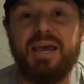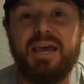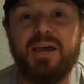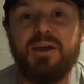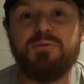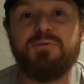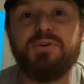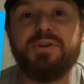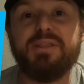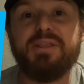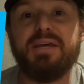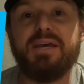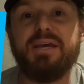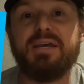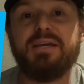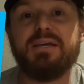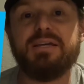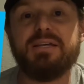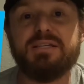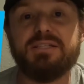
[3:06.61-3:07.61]

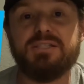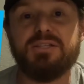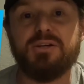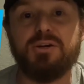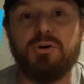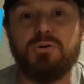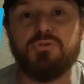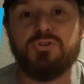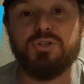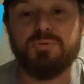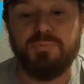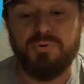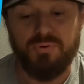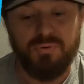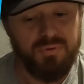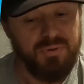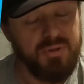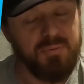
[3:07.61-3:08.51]
everything is negotiable.